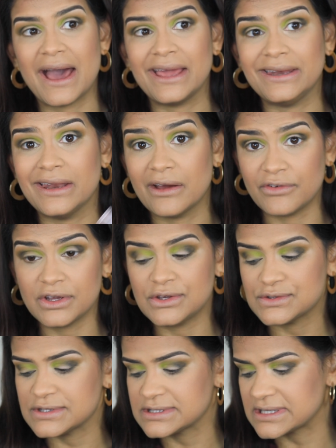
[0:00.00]
I never
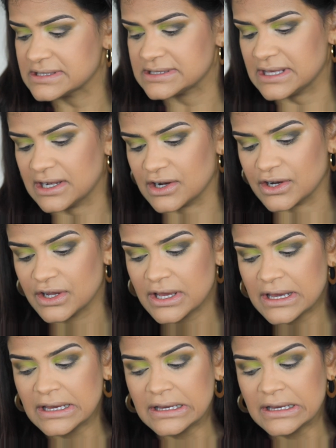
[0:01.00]
used this concealer.